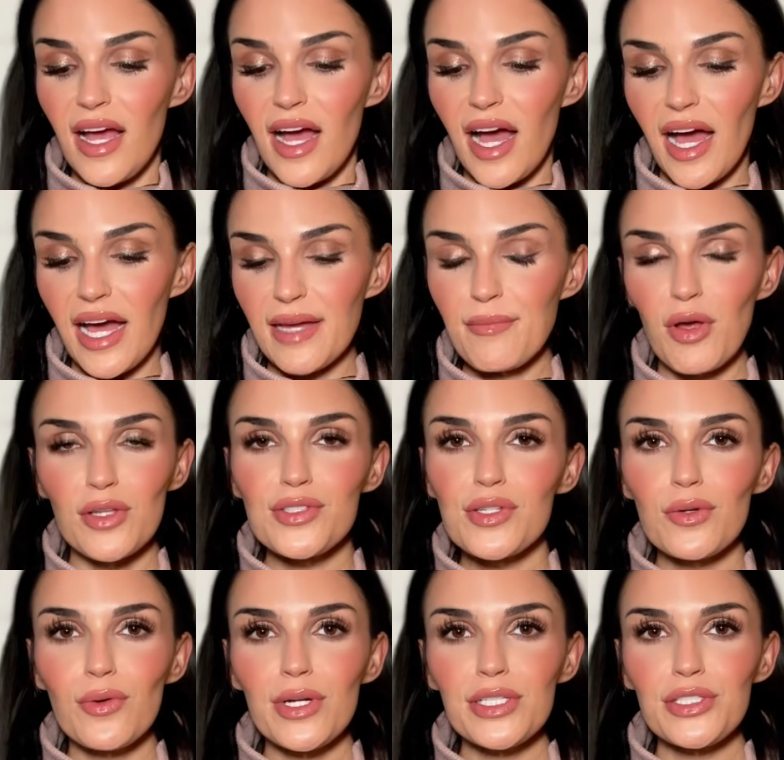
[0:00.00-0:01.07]
I'm also
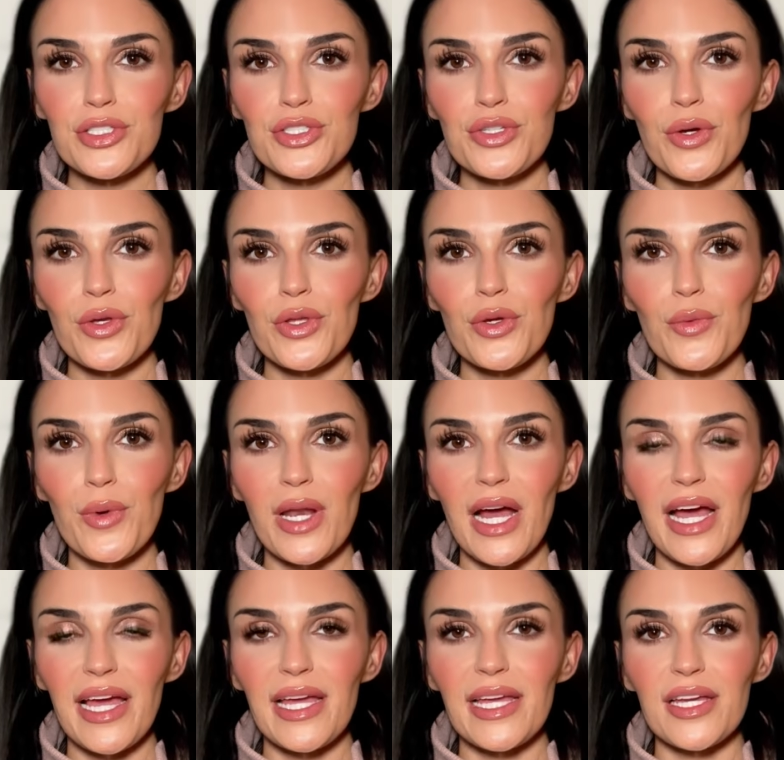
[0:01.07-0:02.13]
going to show you what
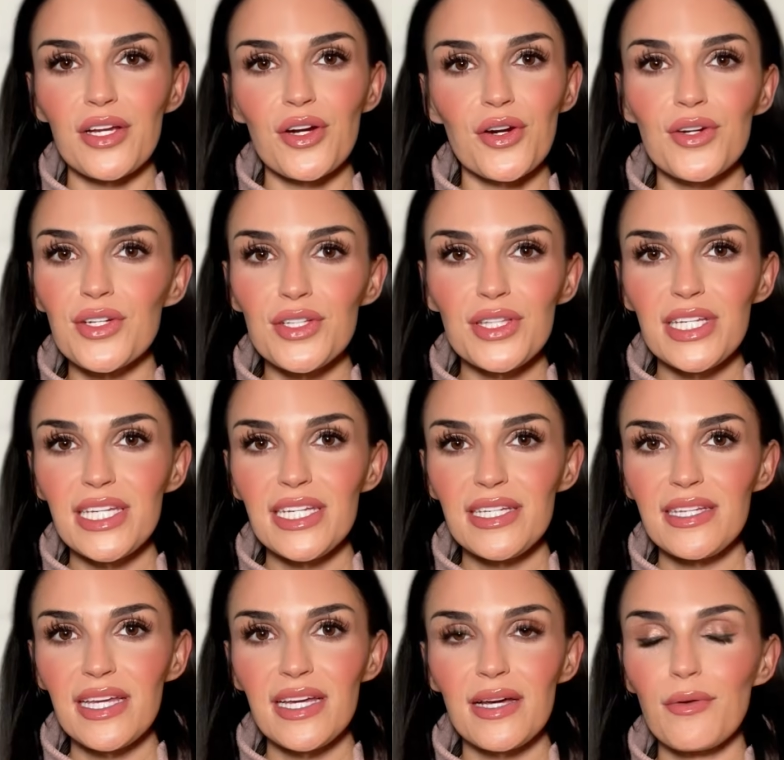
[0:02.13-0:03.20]
I
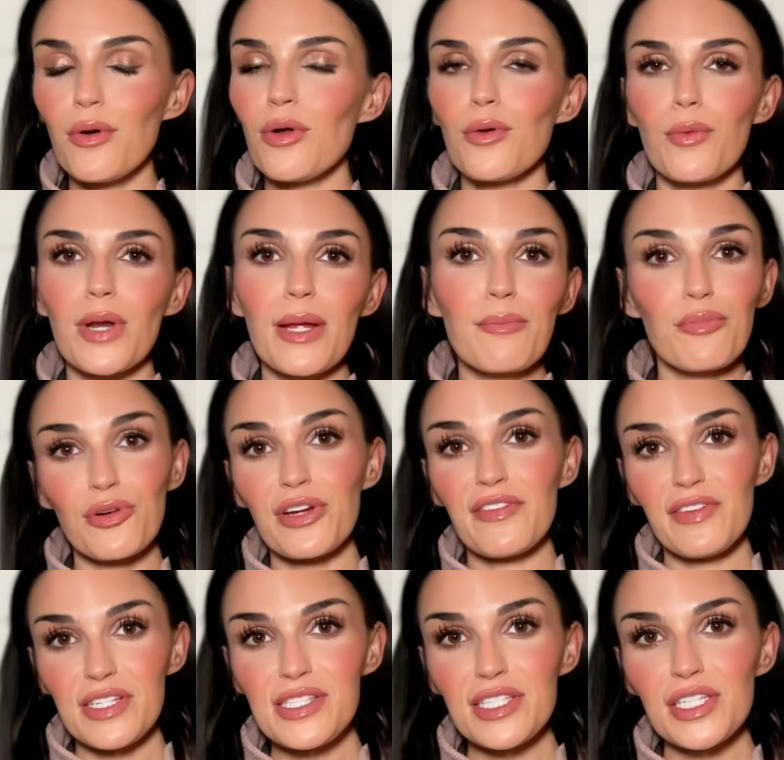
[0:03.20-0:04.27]
currently, or what I
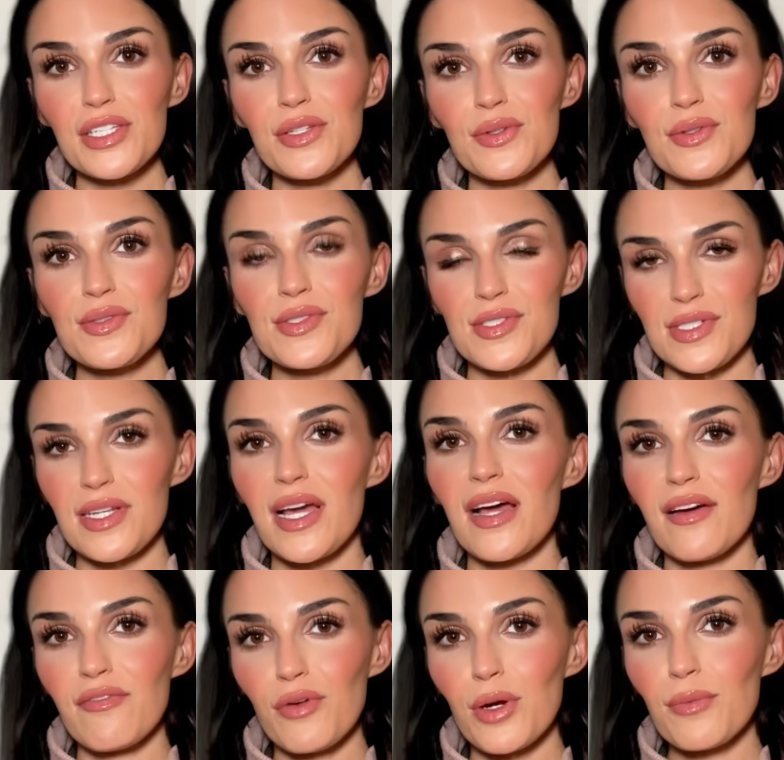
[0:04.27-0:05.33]
previously used
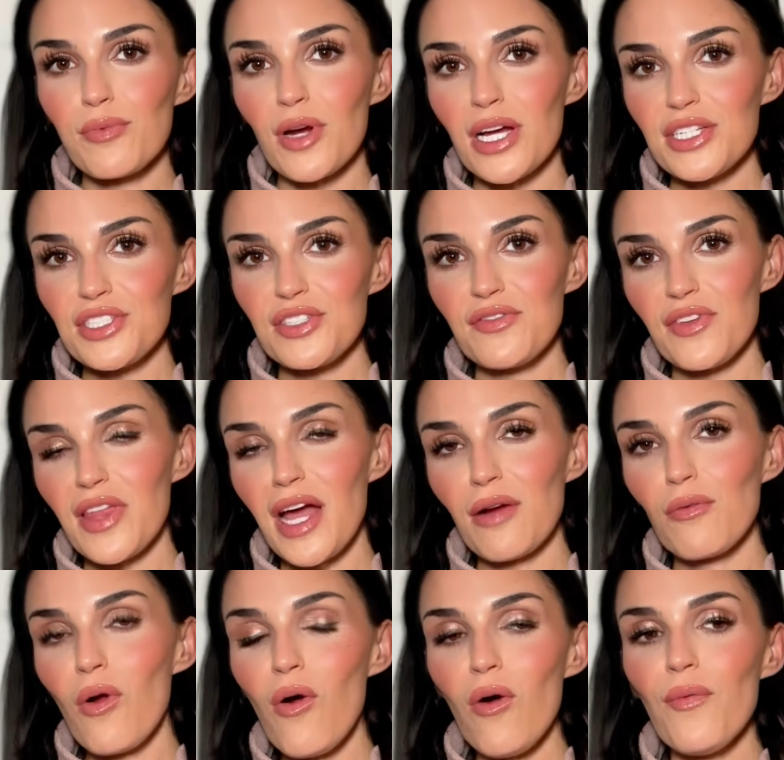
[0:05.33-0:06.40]
for a brush for that
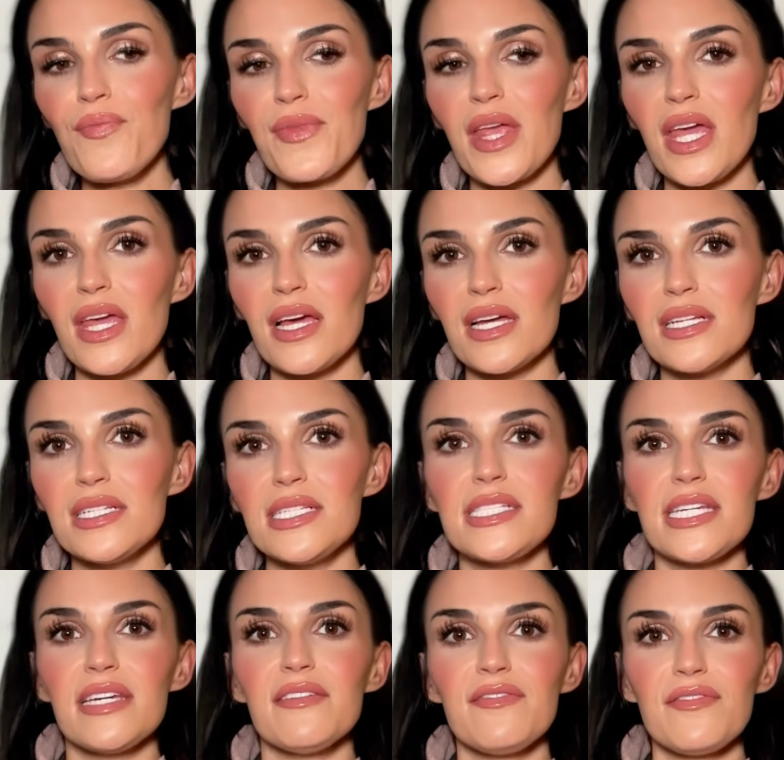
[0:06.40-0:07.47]
role, and
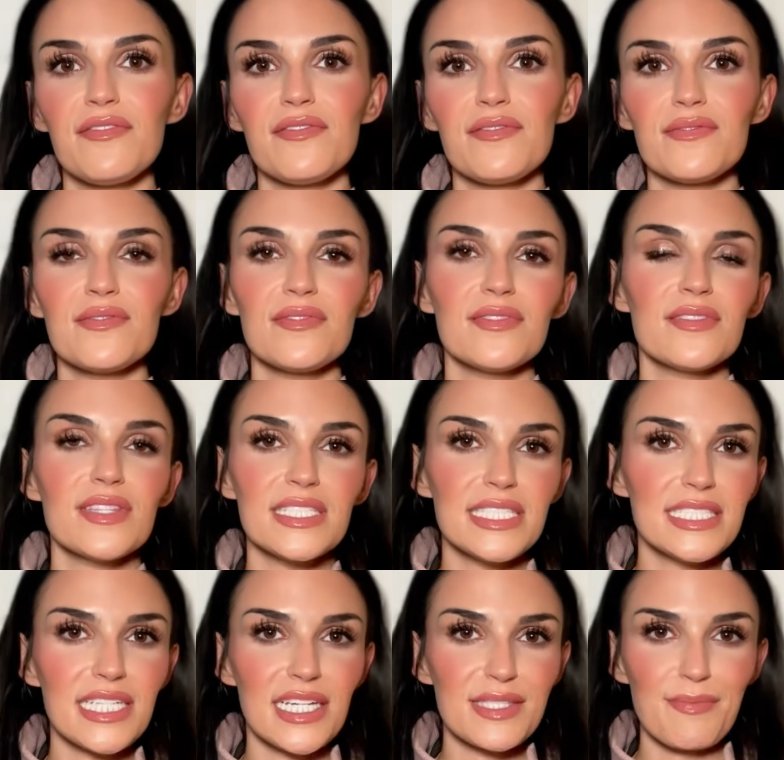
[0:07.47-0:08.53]
if the
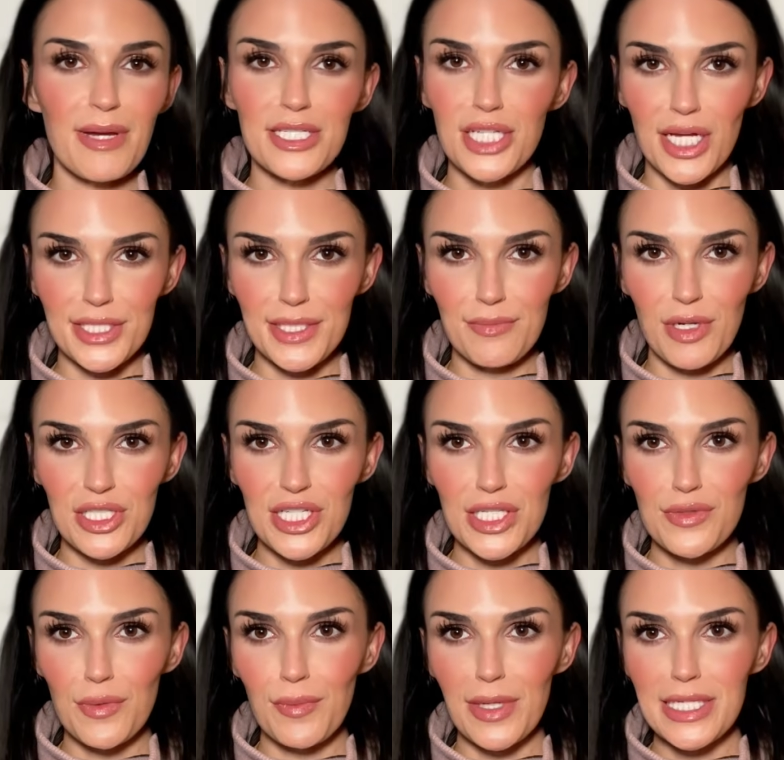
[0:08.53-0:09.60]
Details by Tati brush
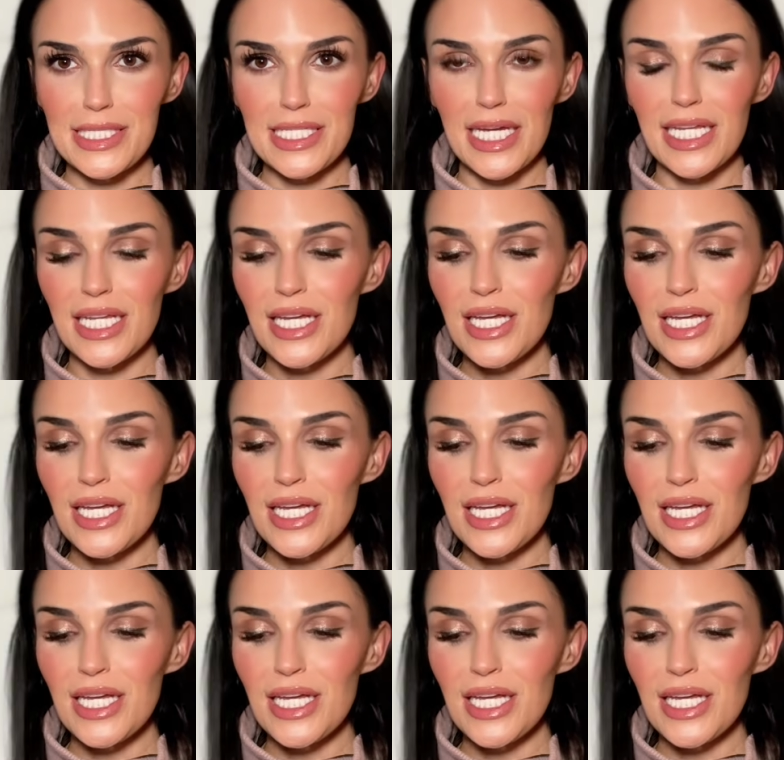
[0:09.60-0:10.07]
has replaced it.